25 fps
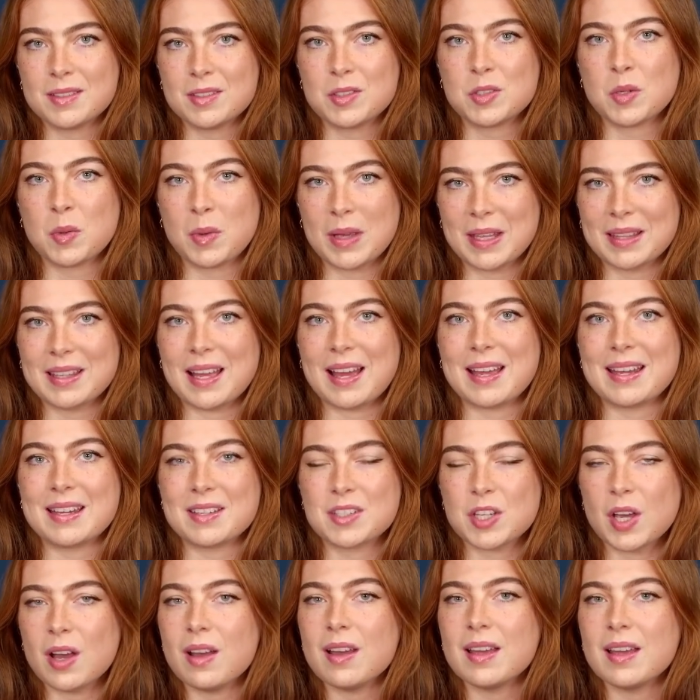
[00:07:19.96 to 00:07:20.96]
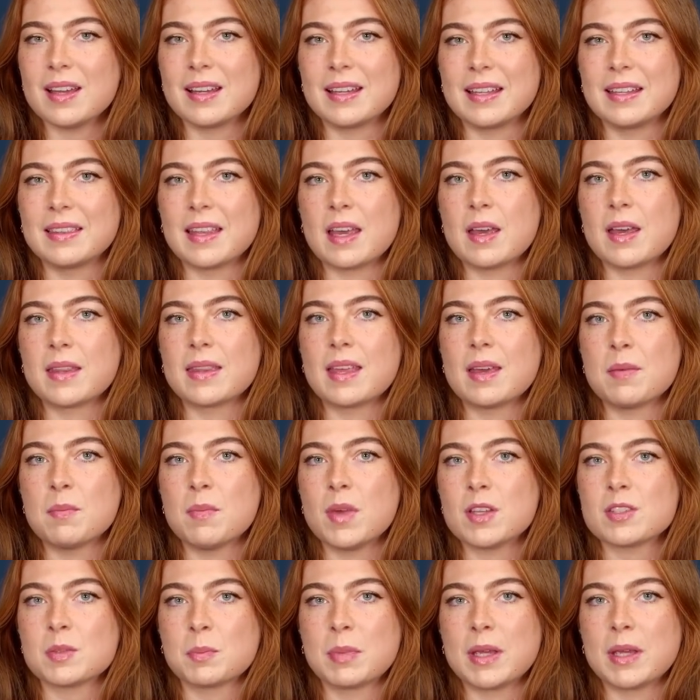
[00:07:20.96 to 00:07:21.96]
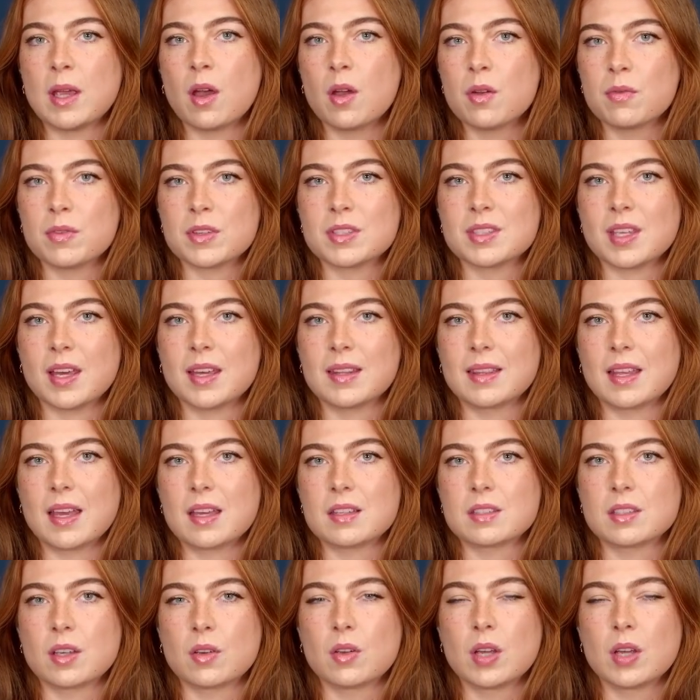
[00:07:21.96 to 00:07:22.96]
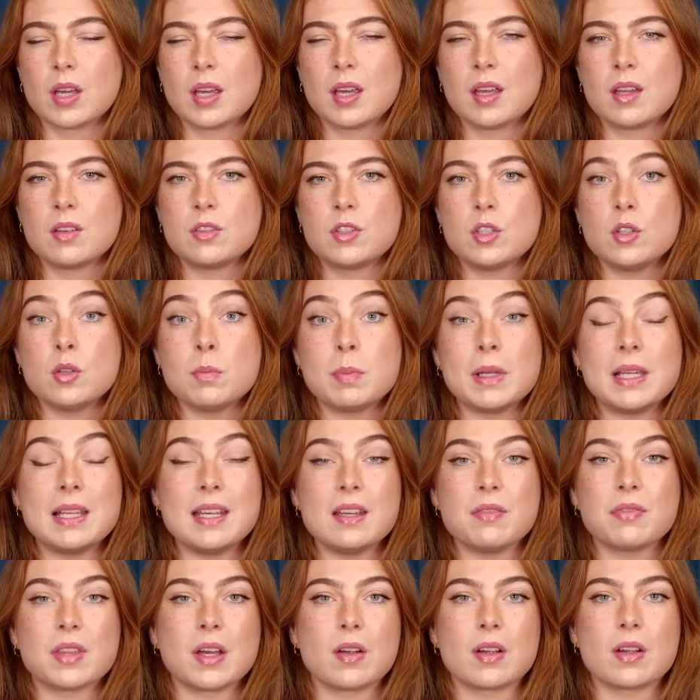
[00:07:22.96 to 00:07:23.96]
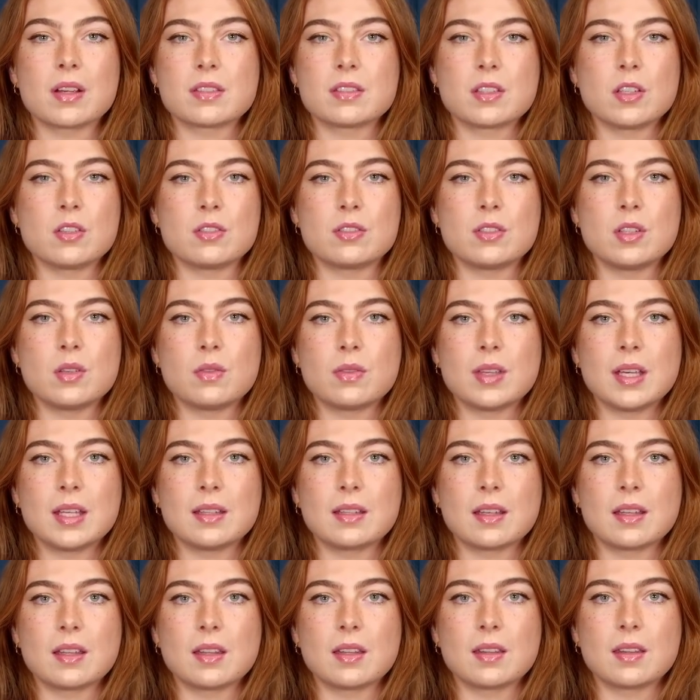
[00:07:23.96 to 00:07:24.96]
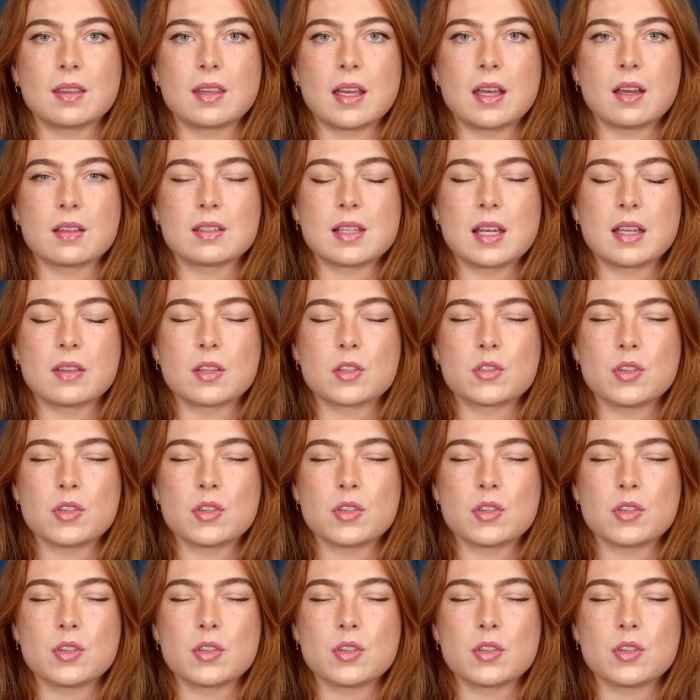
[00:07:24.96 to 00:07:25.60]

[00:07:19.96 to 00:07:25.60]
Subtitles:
doing that entirely. There must be oversight there. So do you believe their excuse? Do you think that they are telling the